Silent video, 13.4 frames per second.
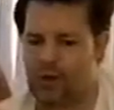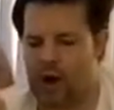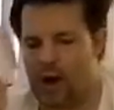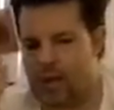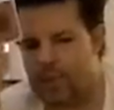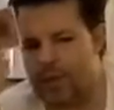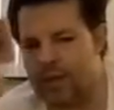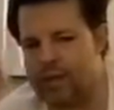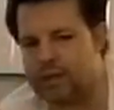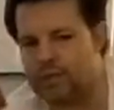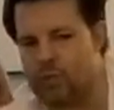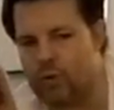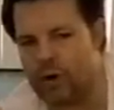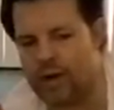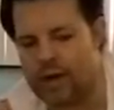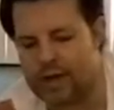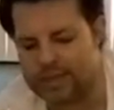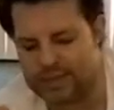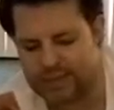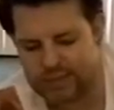card, but it's more like
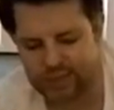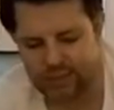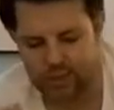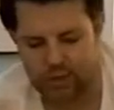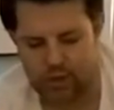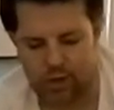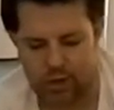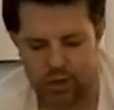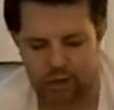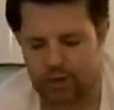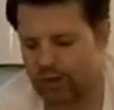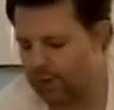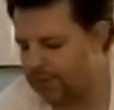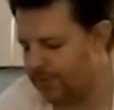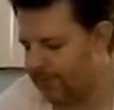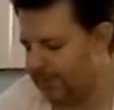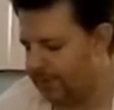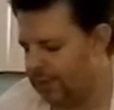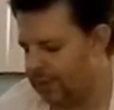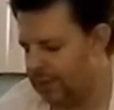a sticker card.
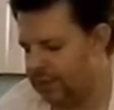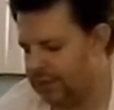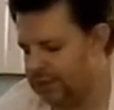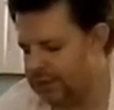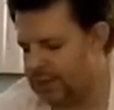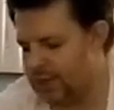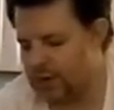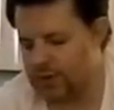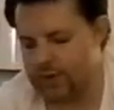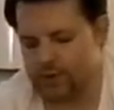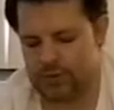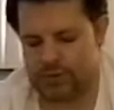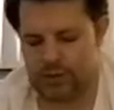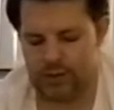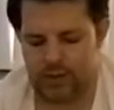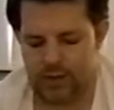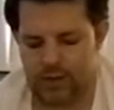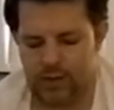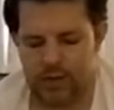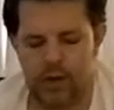So,
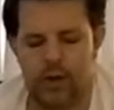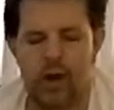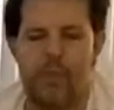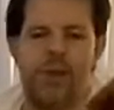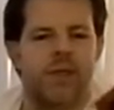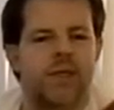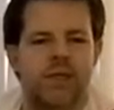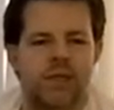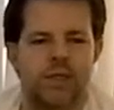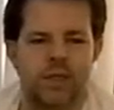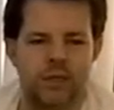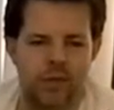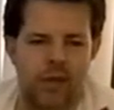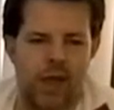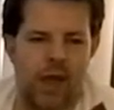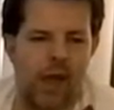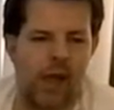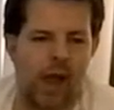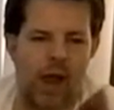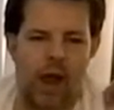when I basically saw
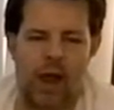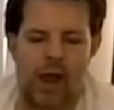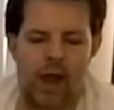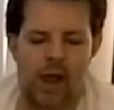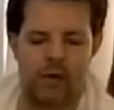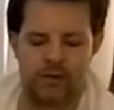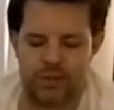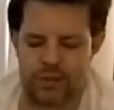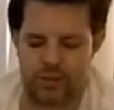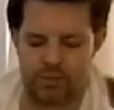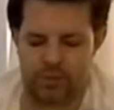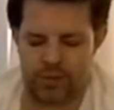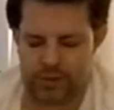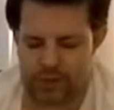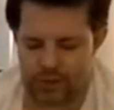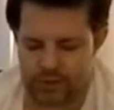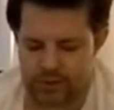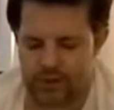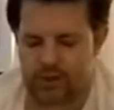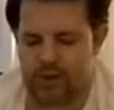that, I was disappointed. I
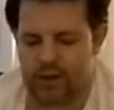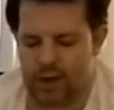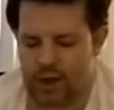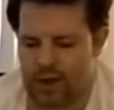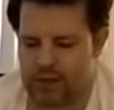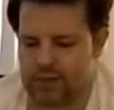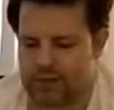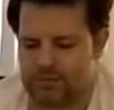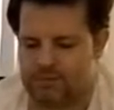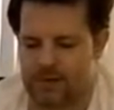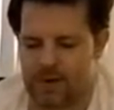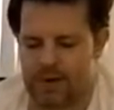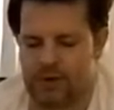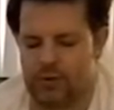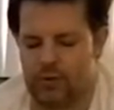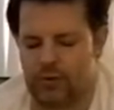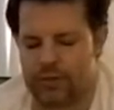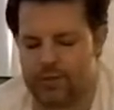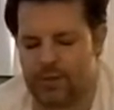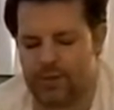was like, I just fucking
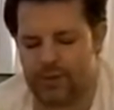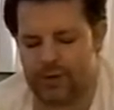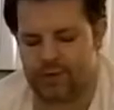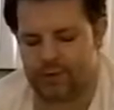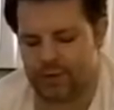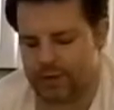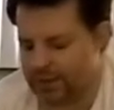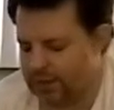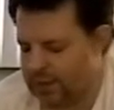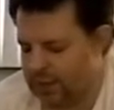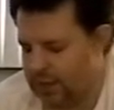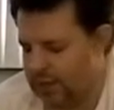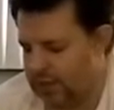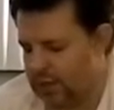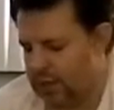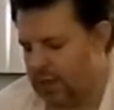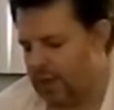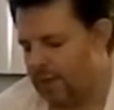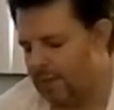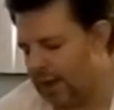lost my money for it.
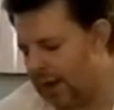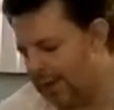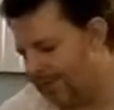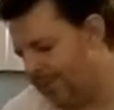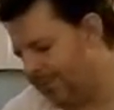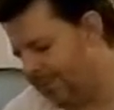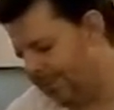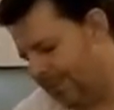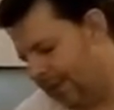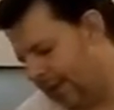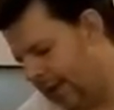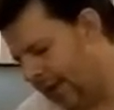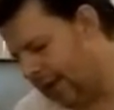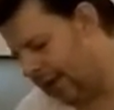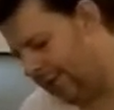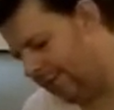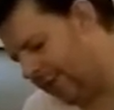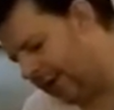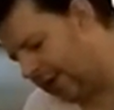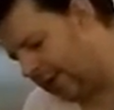But, I kind of
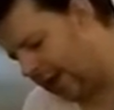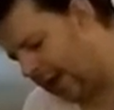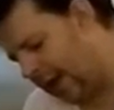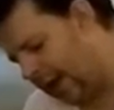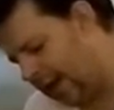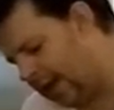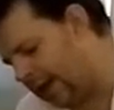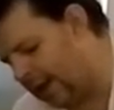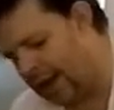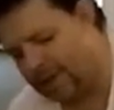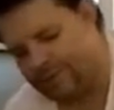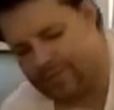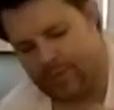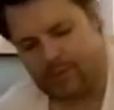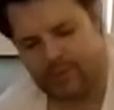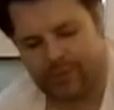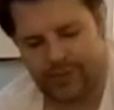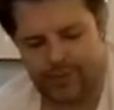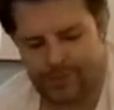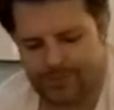figured, hey, have fun
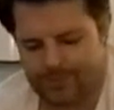with it.